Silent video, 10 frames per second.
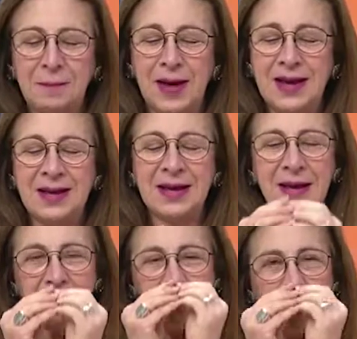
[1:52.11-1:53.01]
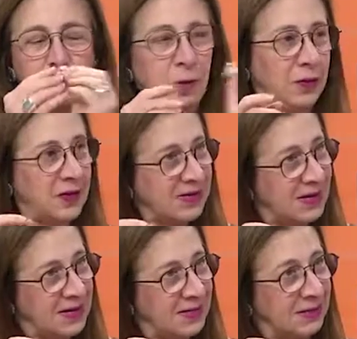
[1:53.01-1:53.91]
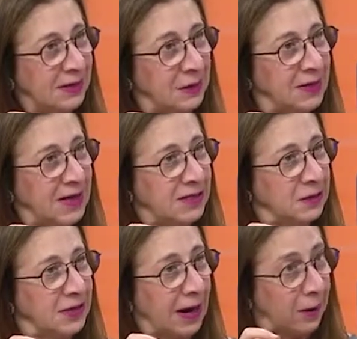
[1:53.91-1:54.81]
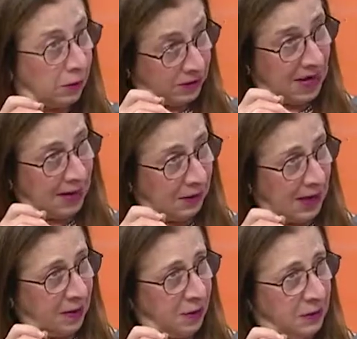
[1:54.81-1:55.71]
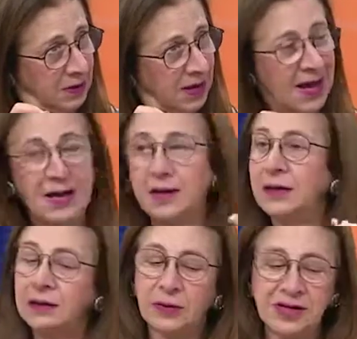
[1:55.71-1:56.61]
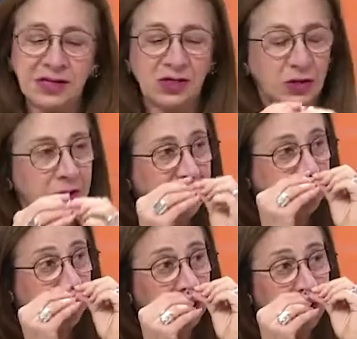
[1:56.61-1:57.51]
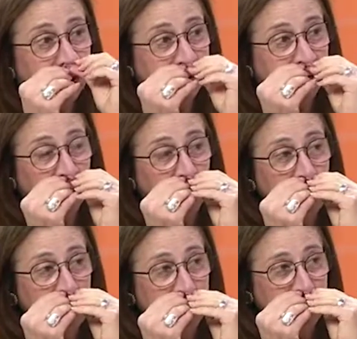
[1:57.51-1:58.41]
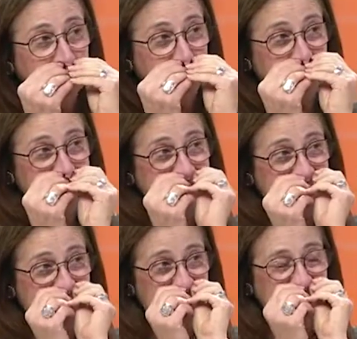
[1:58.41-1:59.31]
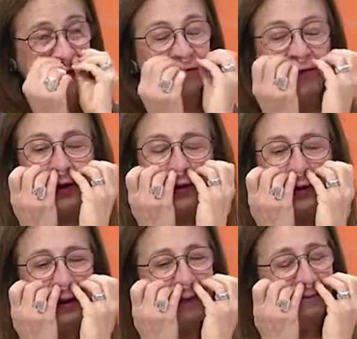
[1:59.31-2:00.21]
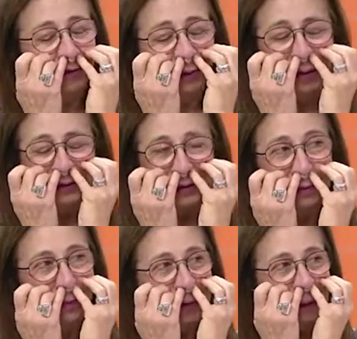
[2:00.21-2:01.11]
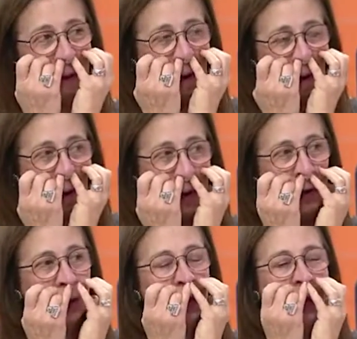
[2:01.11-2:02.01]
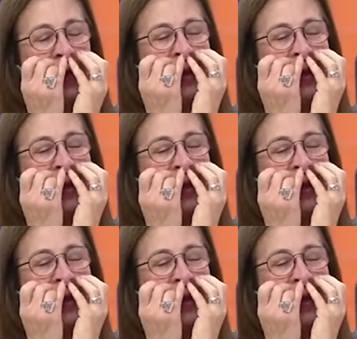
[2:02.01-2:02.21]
but you put this in, it's a little nasal dilator, and it increases your nasal airflow. I'm putting it in. It's very comfortable, simple. It kind of widens the air